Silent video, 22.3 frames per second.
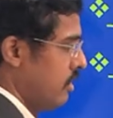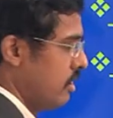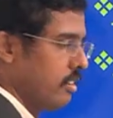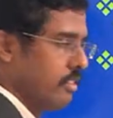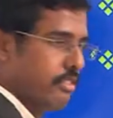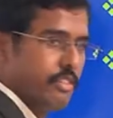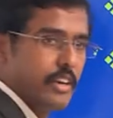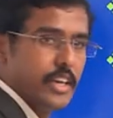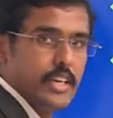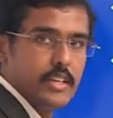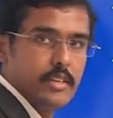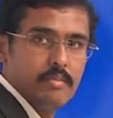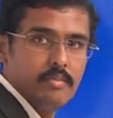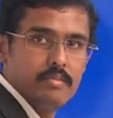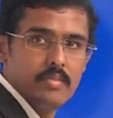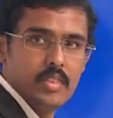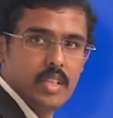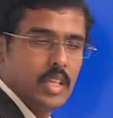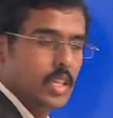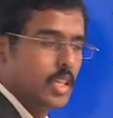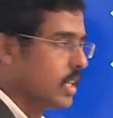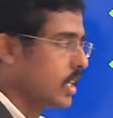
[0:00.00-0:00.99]
FET.
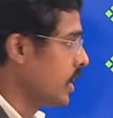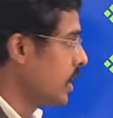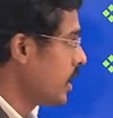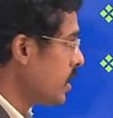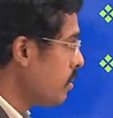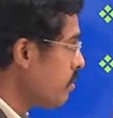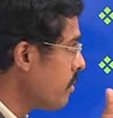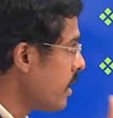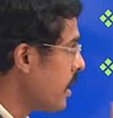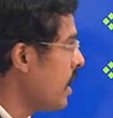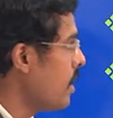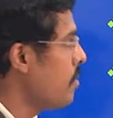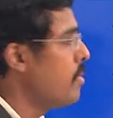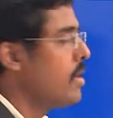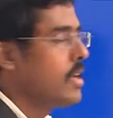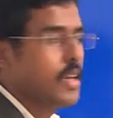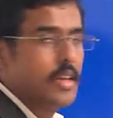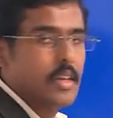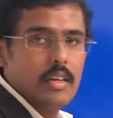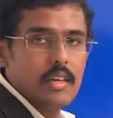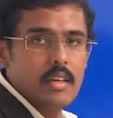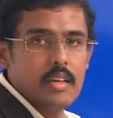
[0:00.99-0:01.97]
It may
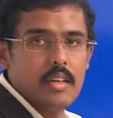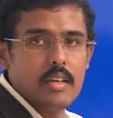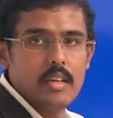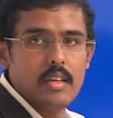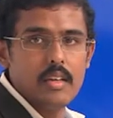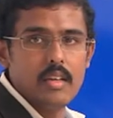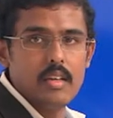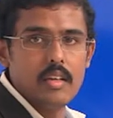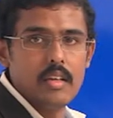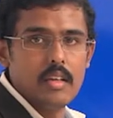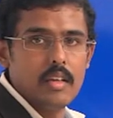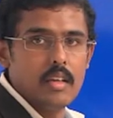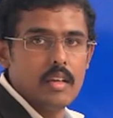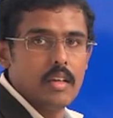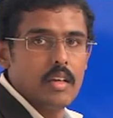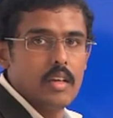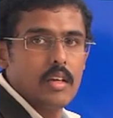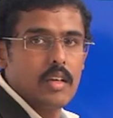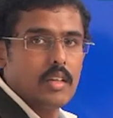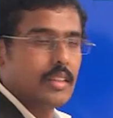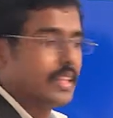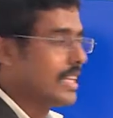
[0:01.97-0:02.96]
be
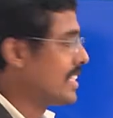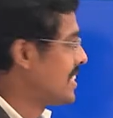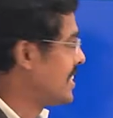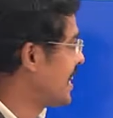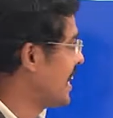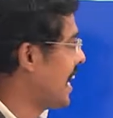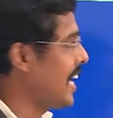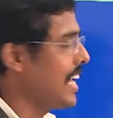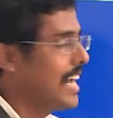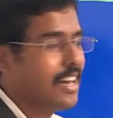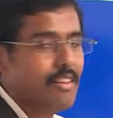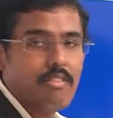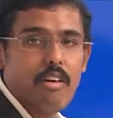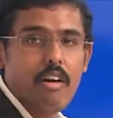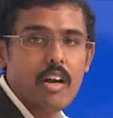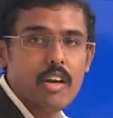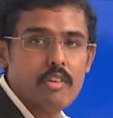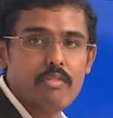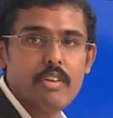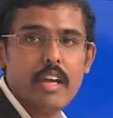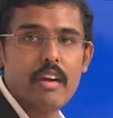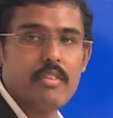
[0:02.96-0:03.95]
the channel
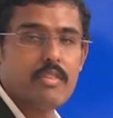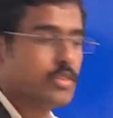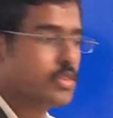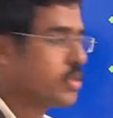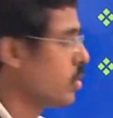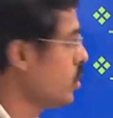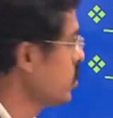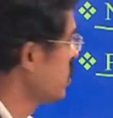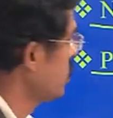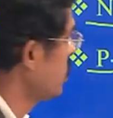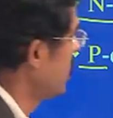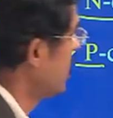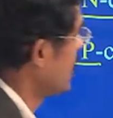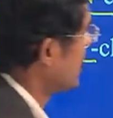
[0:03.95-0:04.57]
what we have chosen, the